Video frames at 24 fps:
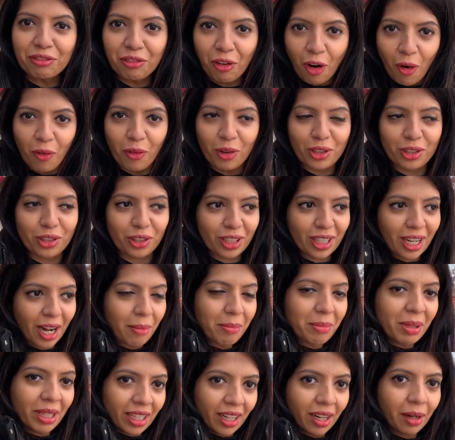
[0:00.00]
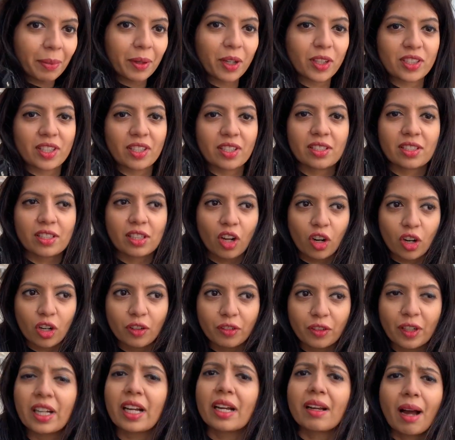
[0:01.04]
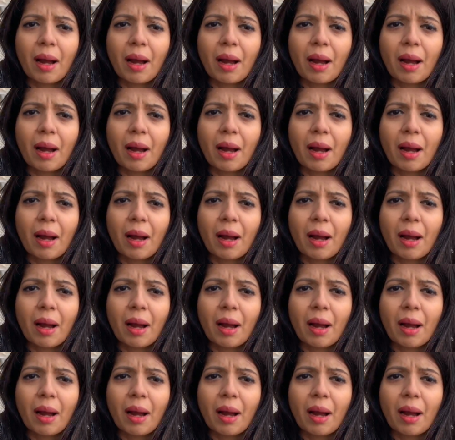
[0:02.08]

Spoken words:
forward to come here because there's a lot of,